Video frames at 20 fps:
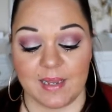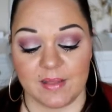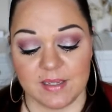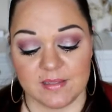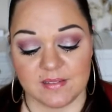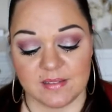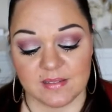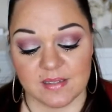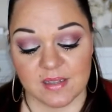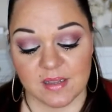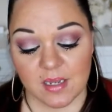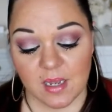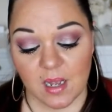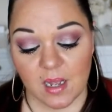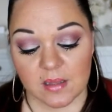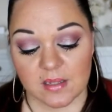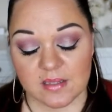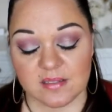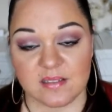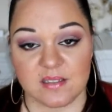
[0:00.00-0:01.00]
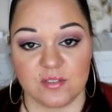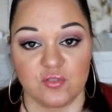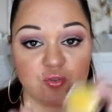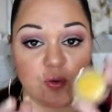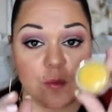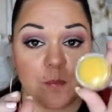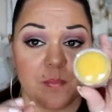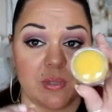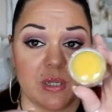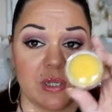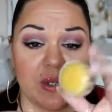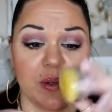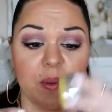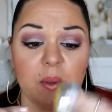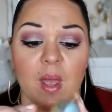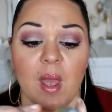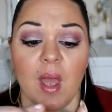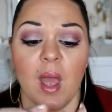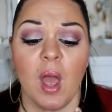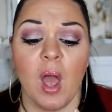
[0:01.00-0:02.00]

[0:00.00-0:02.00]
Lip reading: and this is in the colour Citron Blue.